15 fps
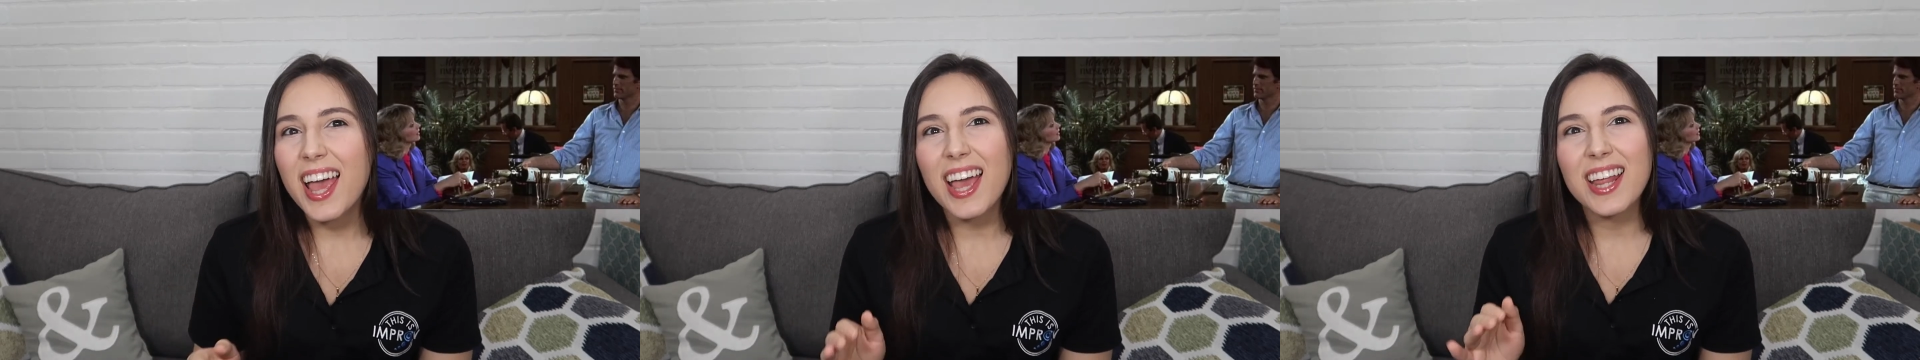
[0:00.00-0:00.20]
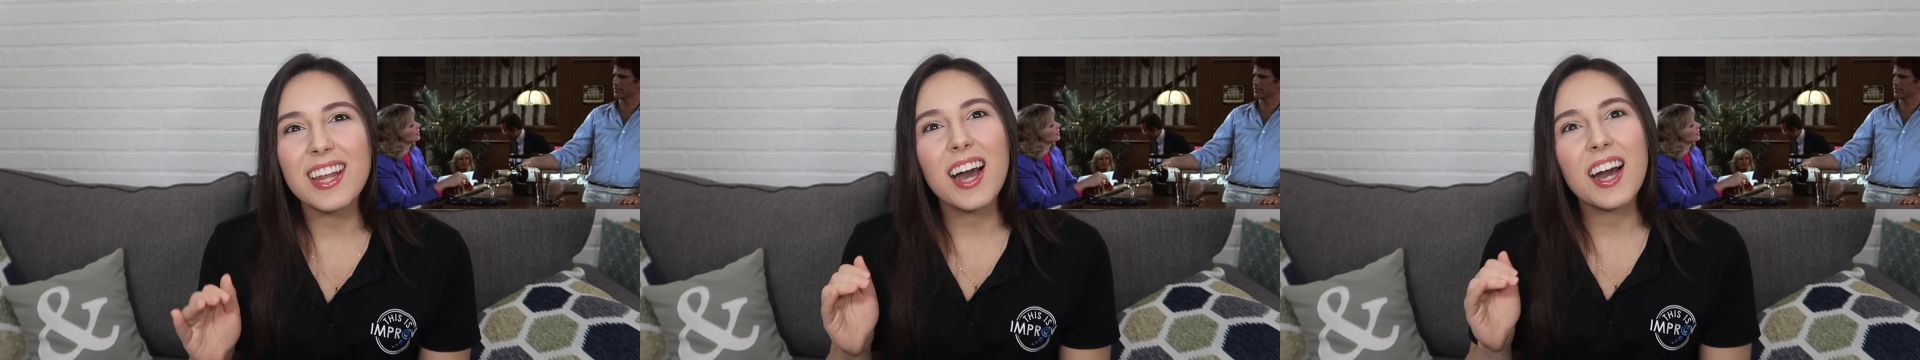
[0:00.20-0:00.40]

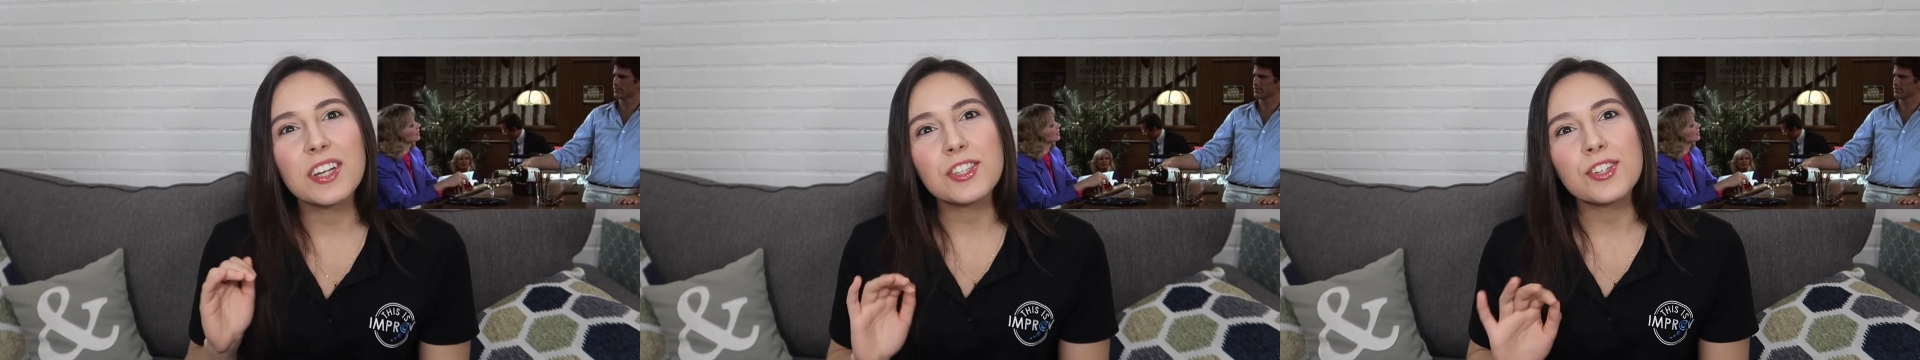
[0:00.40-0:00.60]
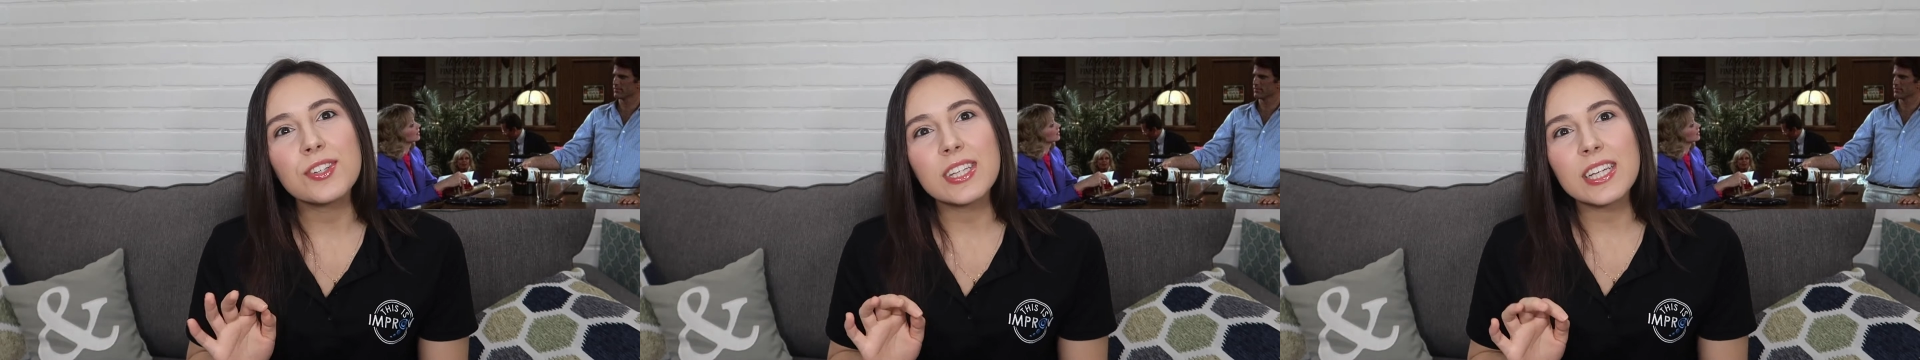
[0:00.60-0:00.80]
And
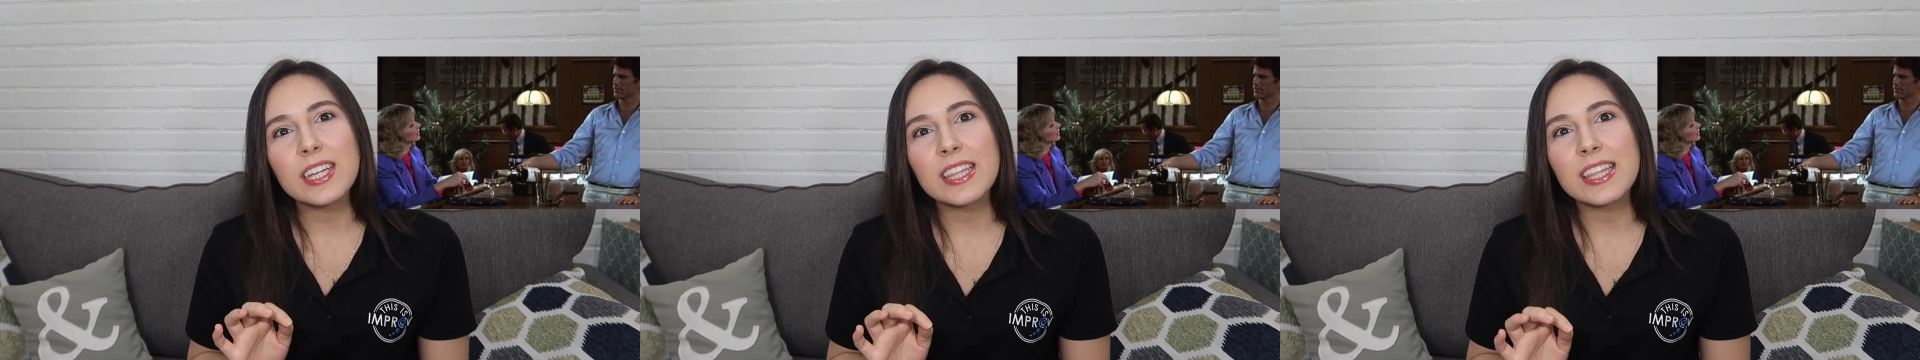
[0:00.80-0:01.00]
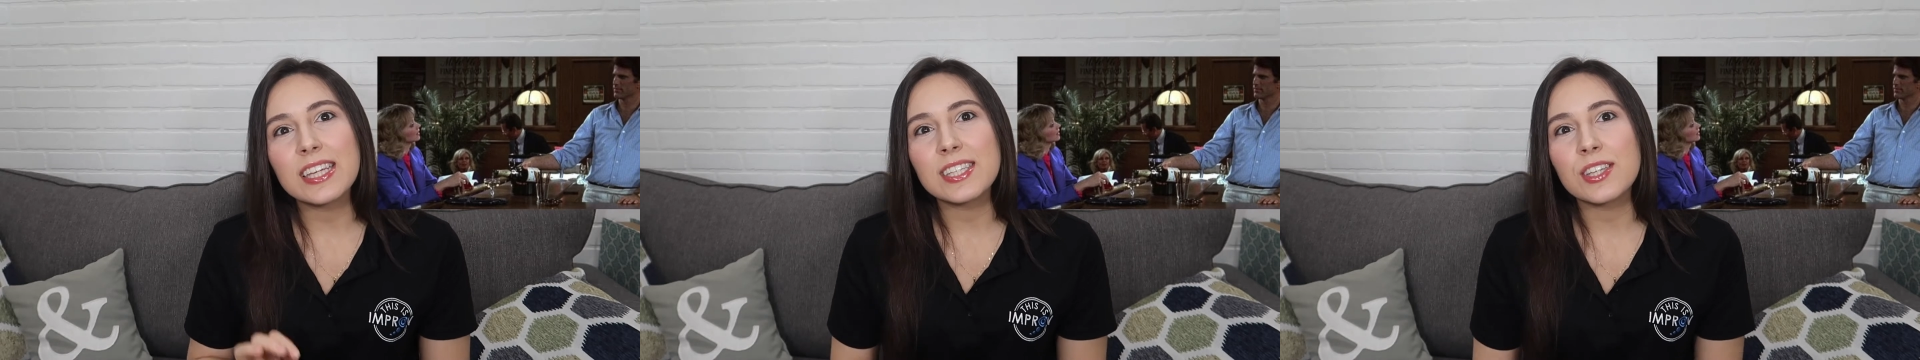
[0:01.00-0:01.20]

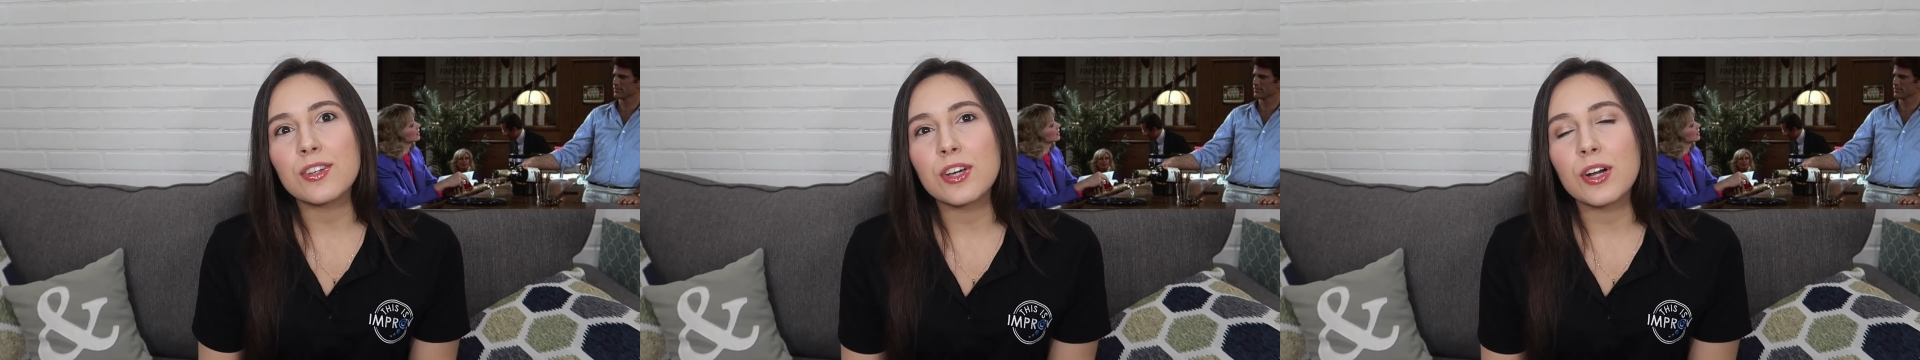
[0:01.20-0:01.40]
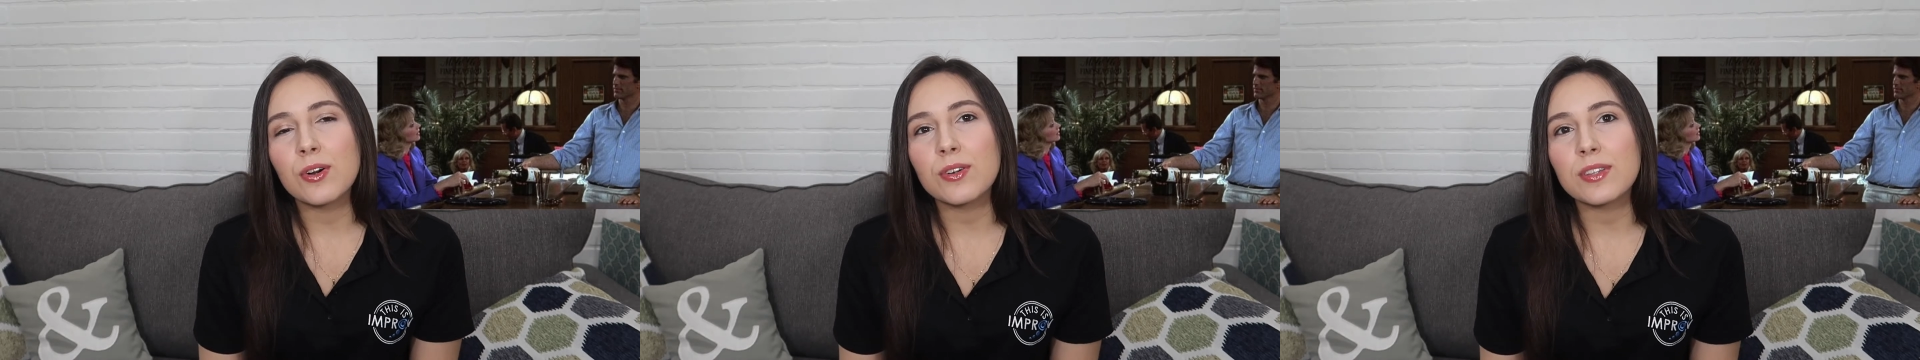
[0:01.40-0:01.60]
underneath is a
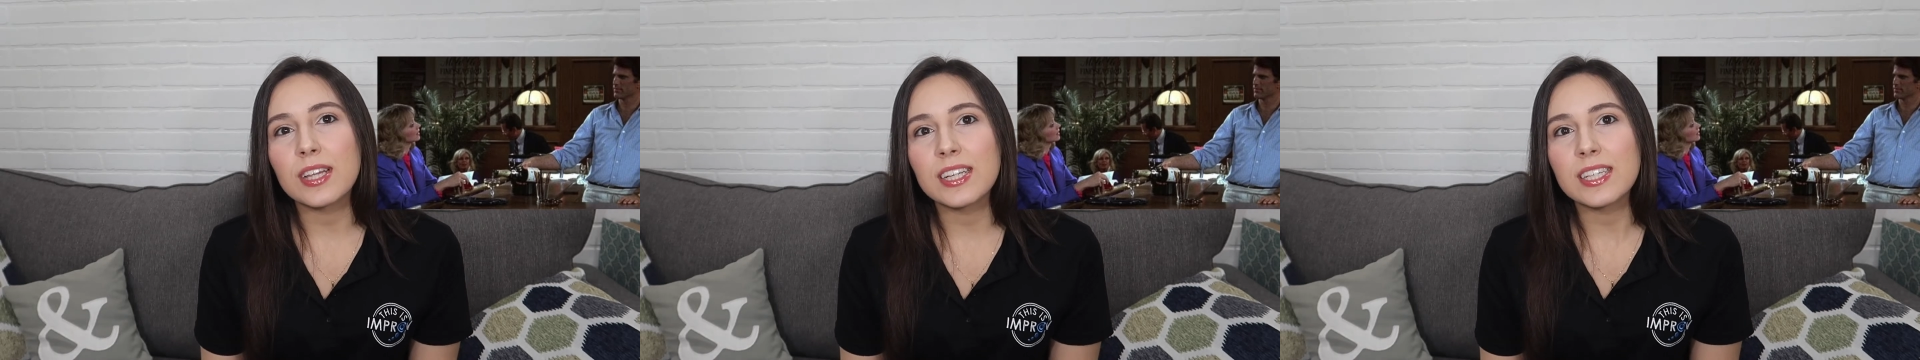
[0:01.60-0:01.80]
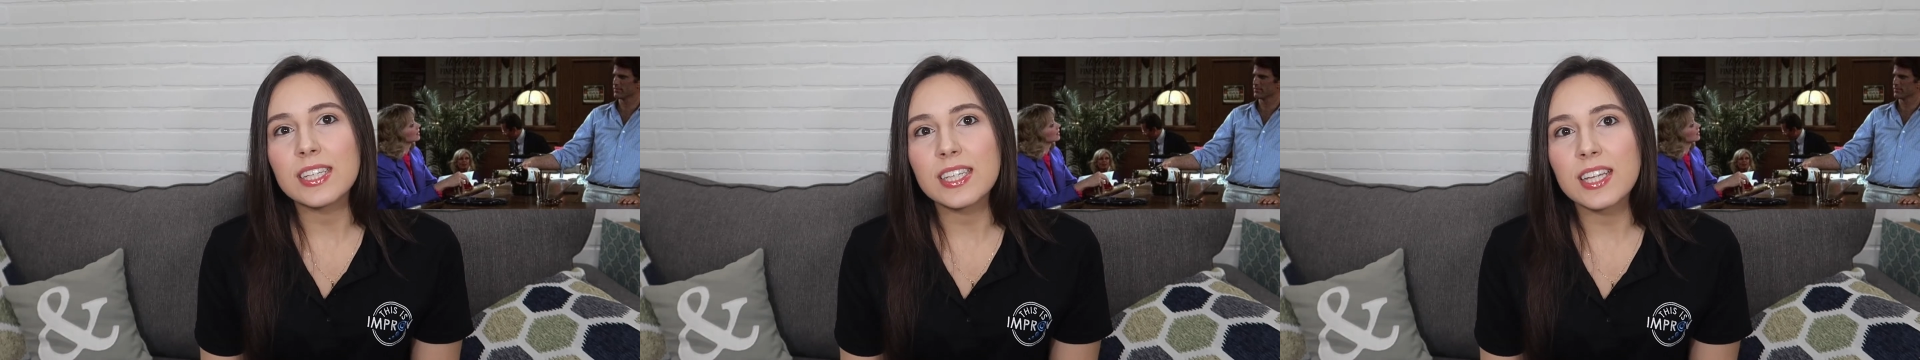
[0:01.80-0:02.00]
note that